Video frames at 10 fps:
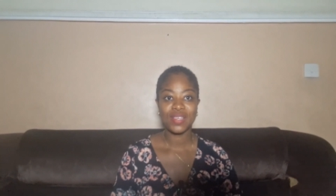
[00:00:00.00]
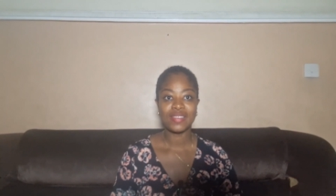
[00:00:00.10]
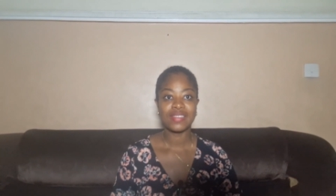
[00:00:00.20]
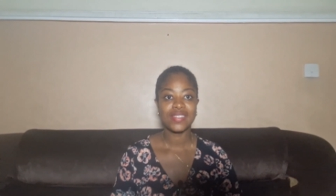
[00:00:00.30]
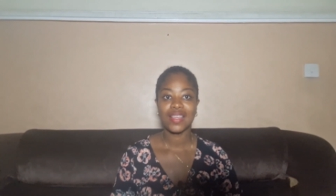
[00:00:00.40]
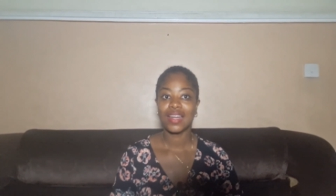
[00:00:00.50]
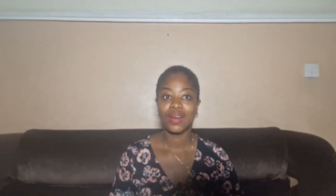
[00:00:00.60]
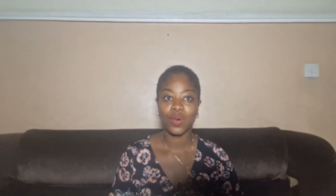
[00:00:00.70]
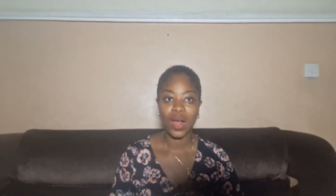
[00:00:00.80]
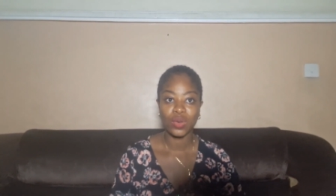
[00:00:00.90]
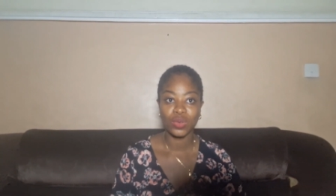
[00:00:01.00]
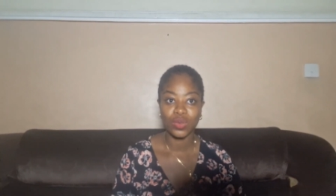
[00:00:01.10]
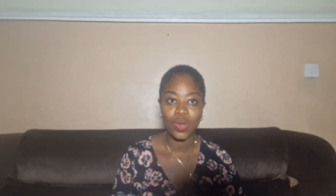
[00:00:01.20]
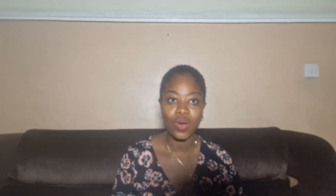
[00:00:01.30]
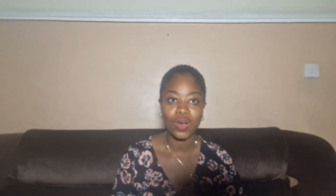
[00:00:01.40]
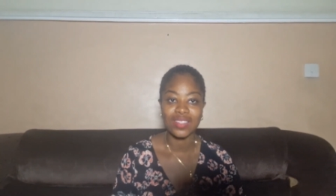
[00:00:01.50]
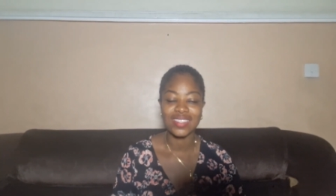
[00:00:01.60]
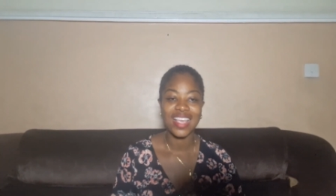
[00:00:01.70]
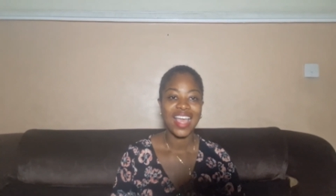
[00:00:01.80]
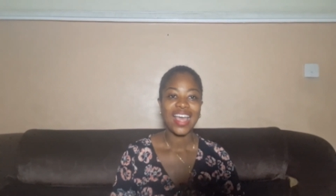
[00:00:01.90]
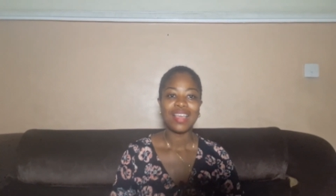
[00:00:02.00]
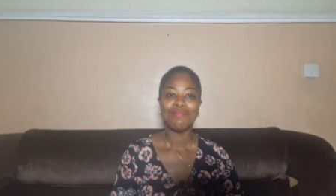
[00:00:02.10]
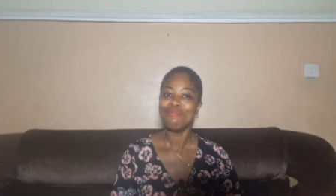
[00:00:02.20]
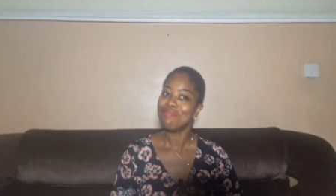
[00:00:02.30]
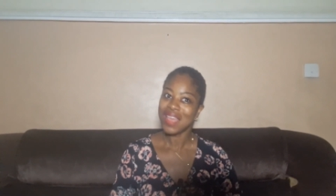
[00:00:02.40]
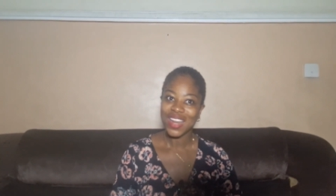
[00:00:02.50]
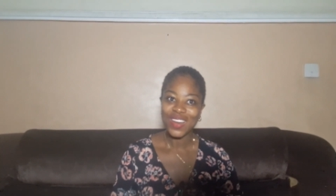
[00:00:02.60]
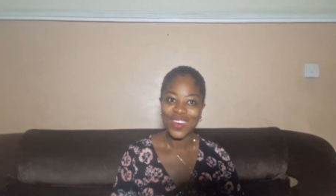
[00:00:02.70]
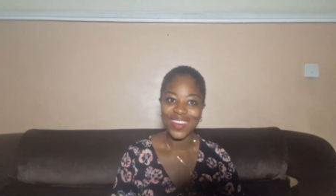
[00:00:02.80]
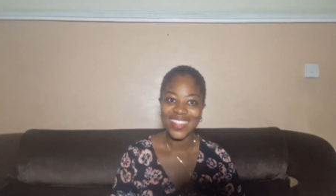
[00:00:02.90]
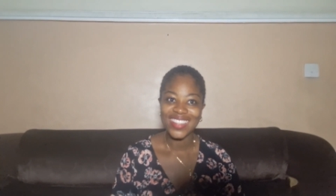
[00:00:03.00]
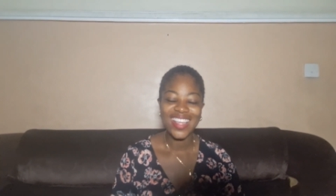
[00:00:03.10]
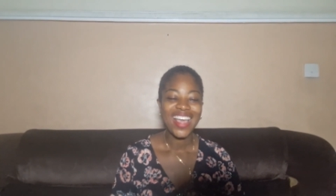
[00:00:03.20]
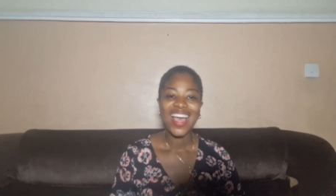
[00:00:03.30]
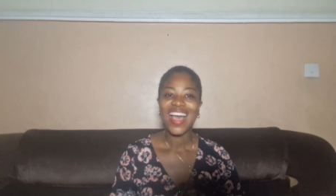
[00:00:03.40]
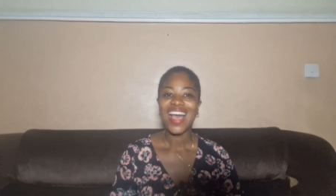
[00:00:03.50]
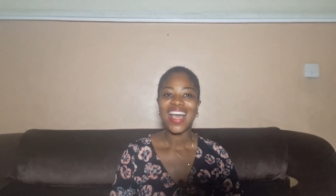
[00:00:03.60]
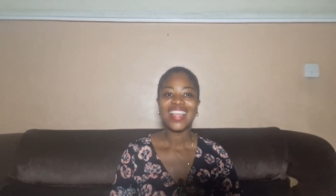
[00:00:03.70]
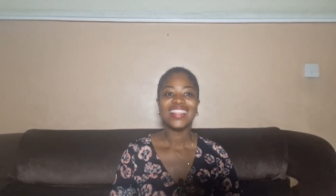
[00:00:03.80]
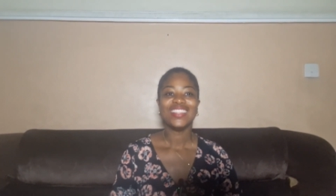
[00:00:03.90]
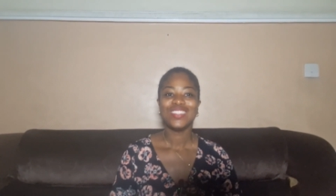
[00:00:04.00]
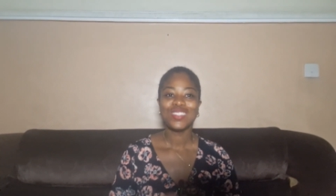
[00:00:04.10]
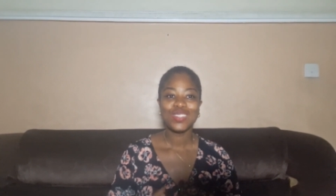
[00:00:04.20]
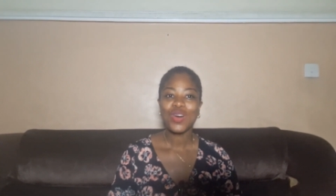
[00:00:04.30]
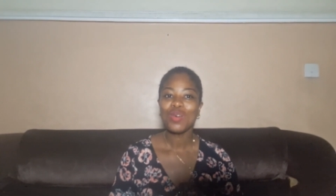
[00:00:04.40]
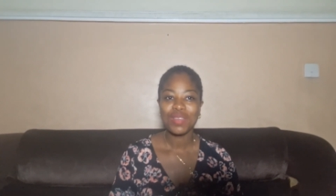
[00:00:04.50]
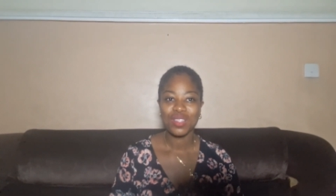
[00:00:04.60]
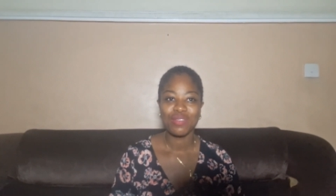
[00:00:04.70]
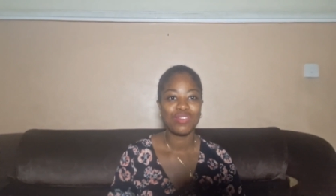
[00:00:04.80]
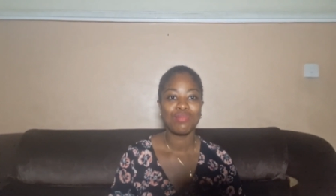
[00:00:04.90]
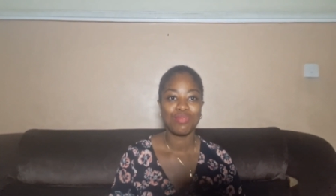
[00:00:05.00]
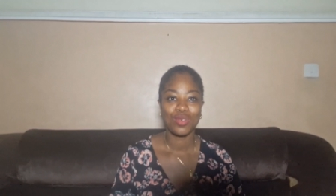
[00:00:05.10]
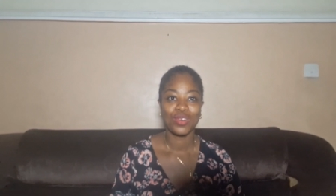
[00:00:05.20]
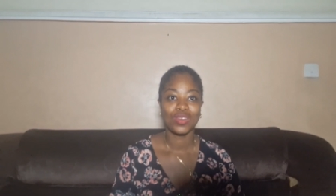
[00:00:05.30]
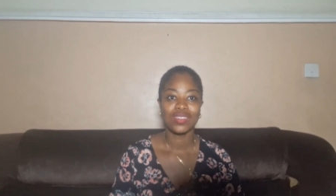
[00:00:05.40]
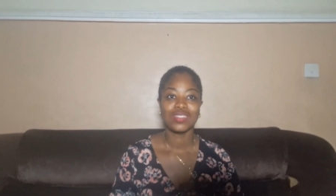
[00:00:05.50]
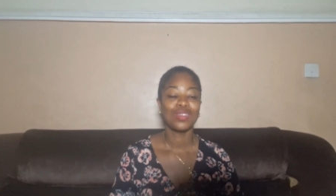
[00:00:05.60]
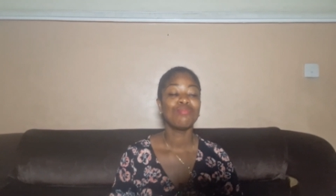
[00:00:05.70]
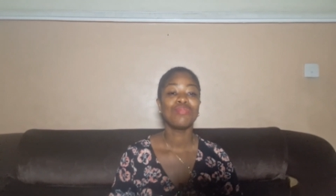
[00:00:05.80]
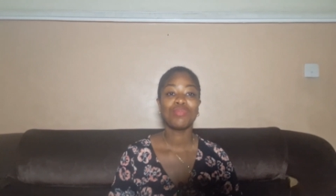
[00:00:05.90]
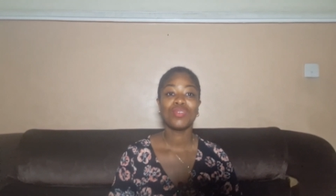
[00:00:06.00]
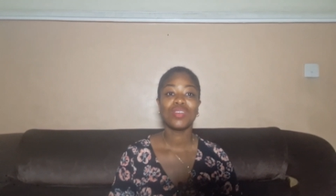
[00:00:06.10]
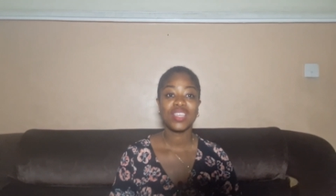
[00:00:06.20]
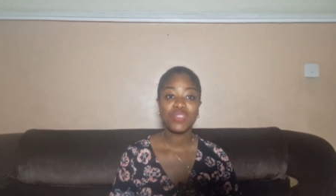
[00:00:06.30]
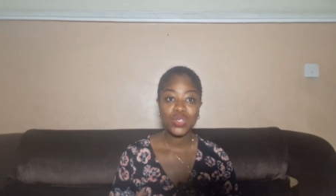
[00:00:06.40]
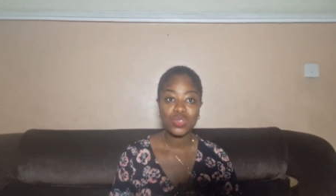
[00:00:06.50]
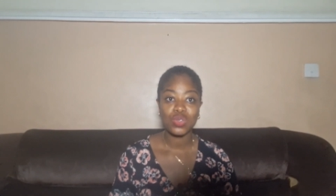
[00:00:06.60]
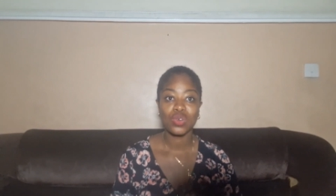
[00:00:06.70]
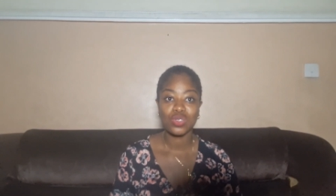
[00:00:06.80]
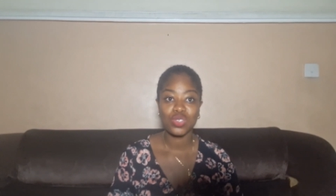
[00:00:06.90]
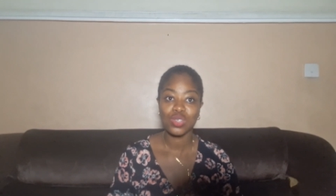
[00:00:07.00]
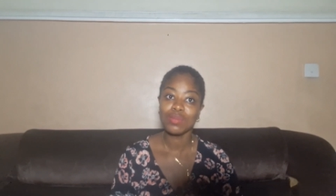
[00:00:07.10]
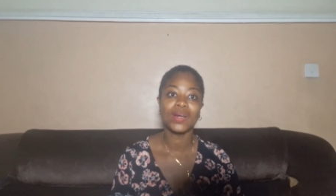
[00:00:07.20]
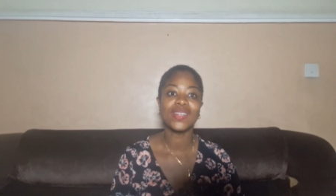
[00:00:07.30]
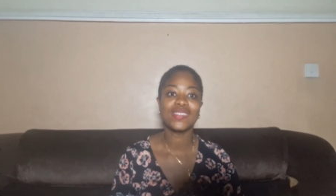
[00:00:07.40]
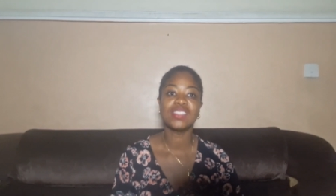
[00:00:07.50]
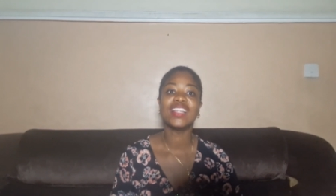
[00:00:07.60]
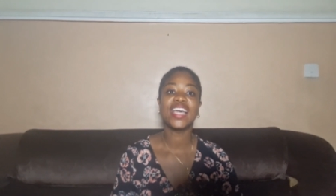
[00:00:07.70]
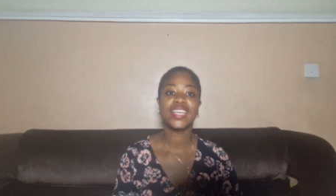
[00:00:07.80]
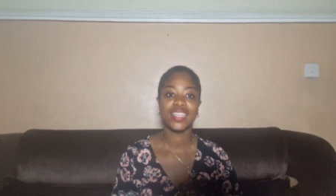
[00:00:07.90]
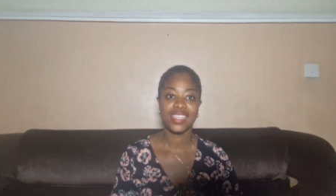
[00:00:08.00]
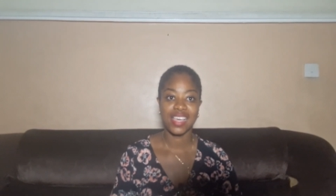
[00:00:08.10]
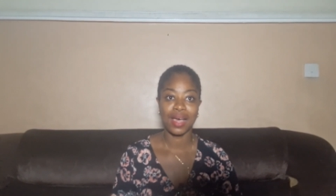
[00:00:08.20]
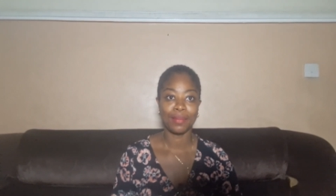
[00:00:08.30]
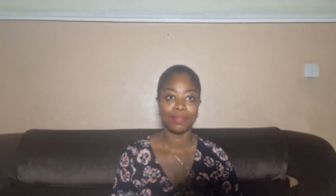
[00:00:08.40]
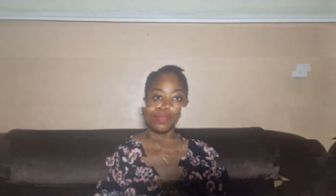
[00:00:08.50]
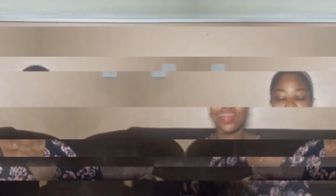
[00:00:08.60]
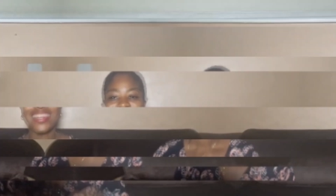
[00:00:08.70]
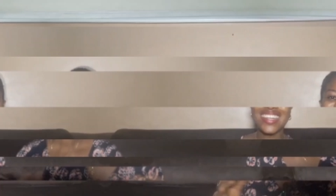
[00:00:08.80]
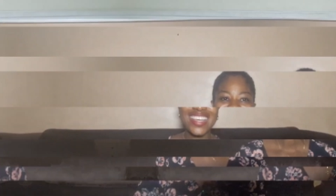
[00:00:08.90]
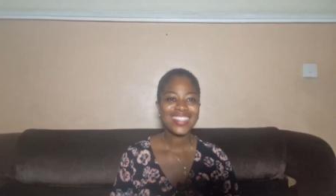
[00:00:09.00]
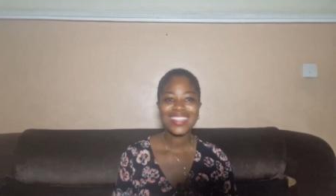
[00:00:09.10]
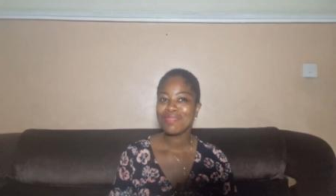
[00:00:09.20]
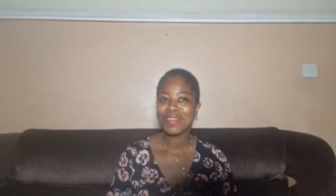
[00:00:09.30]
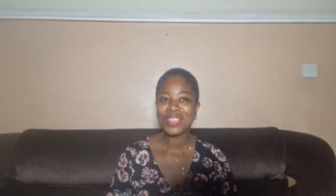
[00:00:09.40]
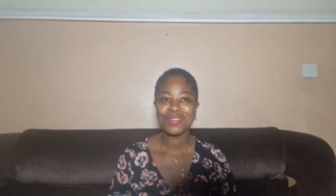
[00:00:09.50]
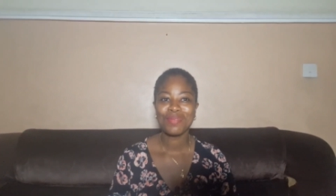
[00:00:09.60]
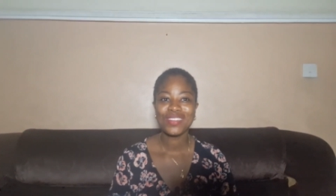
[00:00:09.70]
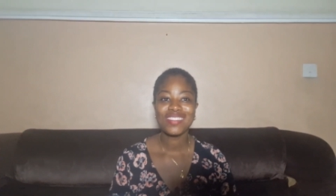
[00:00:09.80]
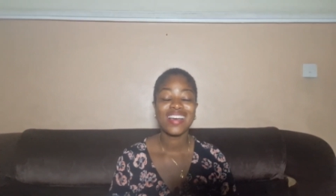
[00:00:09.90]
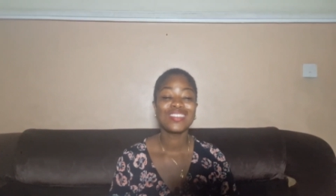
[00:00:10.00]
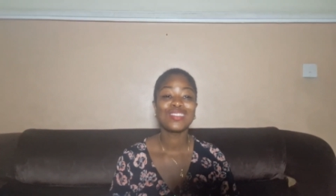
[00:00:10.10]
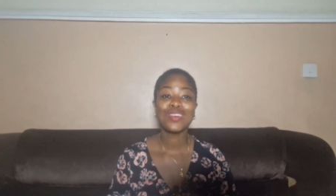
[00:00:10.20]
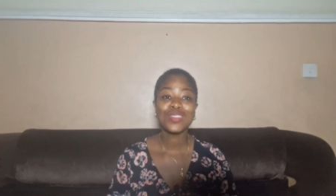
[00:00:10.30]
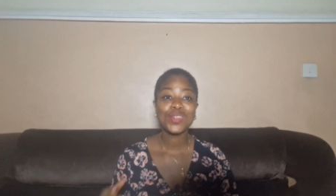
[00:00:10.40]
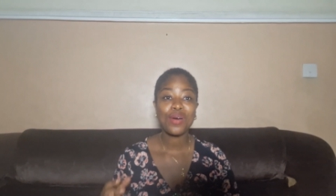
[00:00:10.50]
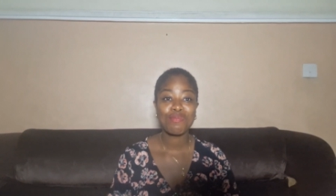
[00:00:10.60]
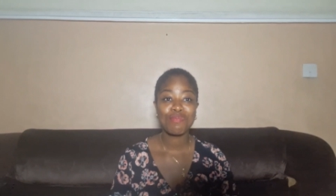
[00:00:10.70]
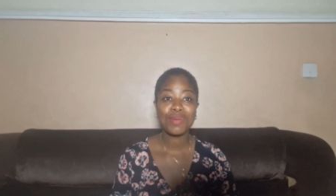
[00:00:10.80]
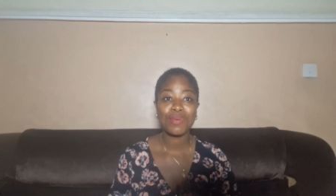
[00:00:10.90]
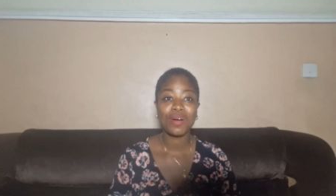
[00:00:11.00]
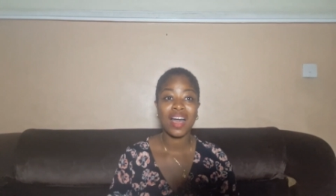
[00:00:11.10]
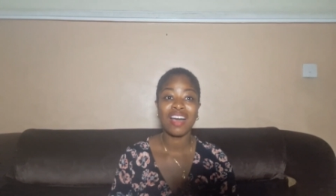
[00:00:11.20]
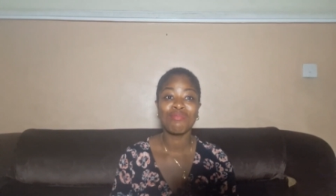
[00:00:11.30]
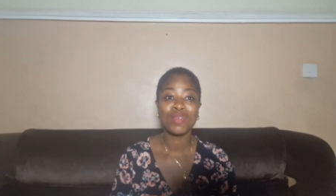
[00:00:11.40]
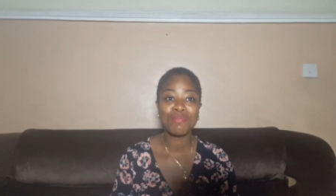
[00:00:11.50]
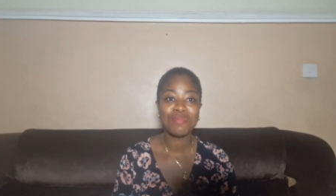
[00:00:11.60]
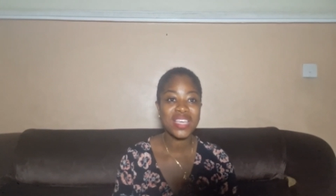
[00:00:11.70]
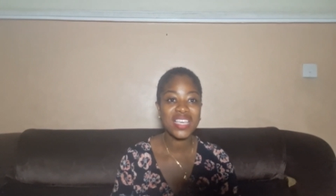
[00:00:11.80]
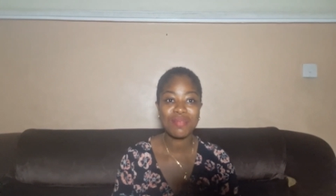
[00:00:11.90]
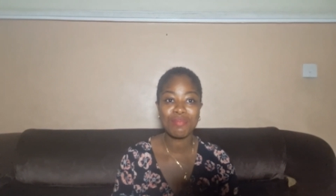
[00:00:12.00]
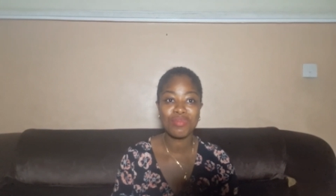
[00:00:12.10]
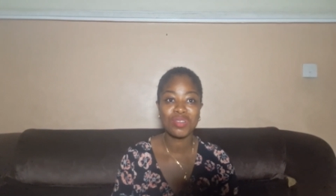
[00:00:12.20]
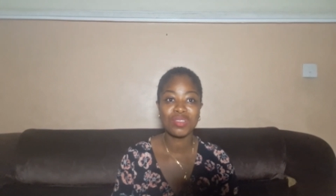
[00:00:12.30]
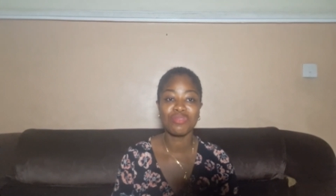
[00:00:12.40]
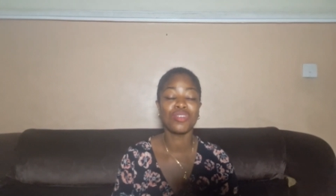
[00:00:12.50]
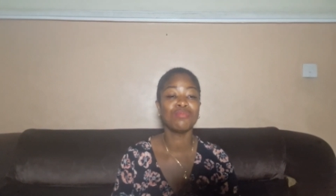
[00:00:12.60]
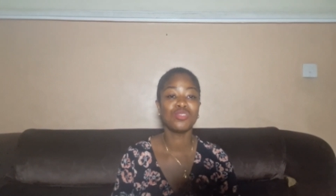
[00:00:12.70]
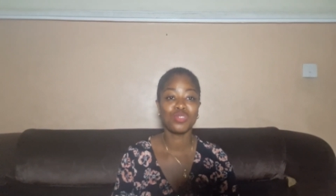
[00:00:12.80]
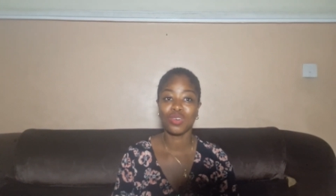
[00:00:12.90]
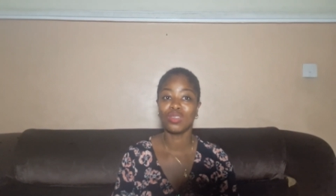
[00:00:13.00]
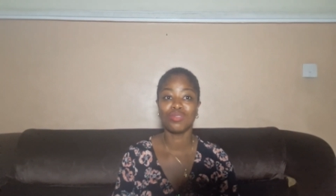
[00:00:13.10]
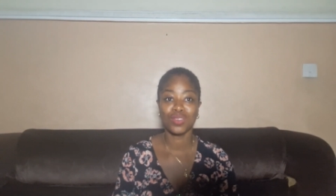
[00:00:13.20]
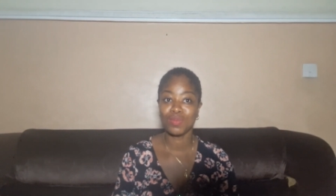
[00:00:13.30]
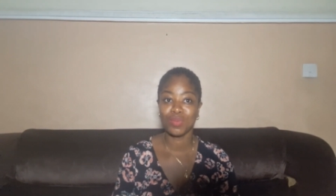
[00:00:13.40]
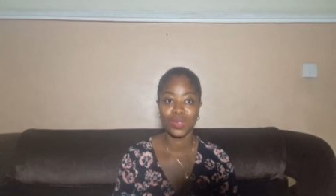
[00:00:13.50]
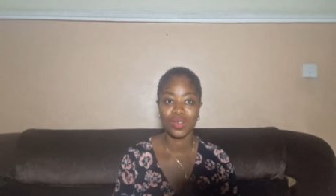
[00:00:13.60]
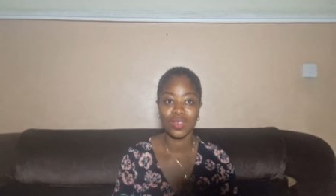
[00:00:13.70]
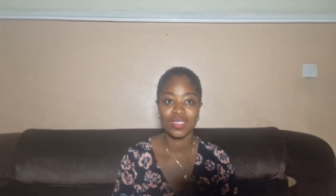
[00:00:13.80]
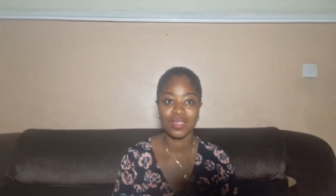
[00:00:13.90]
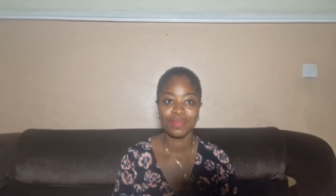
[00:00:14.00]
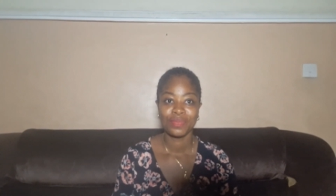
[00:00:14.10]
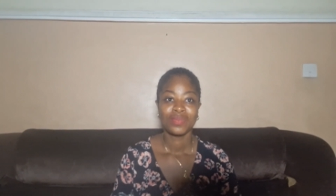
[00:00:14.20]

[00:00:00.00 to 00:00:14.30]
beans, groundnut, melon, and so many food products. Some people even store tubers like yam. And lately, my superstars, lots of people have been making money from stored food products.